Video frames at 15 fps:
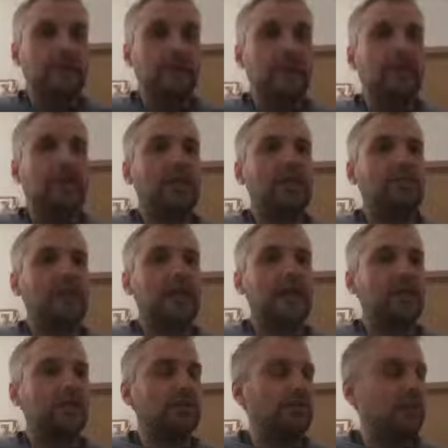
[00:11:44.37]
I mean, can you
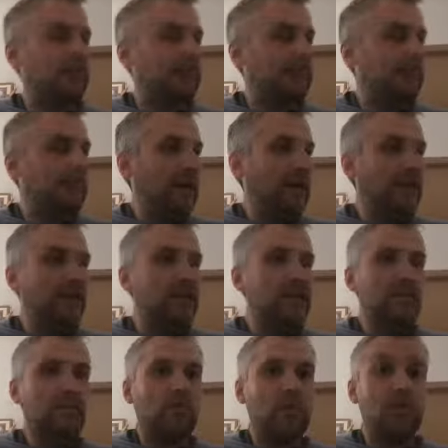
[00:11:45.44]
imagine, back in the
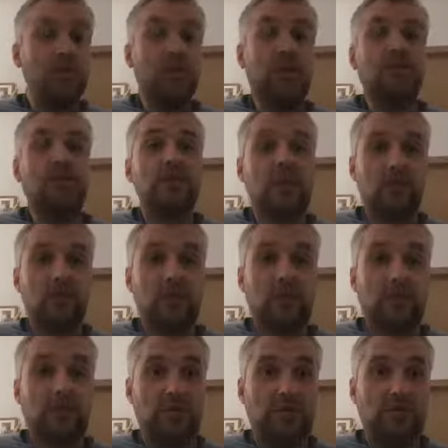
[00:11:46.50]
day we used to have
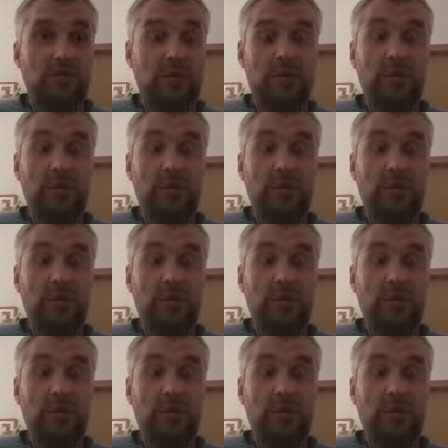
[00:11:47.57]
snowstorms for,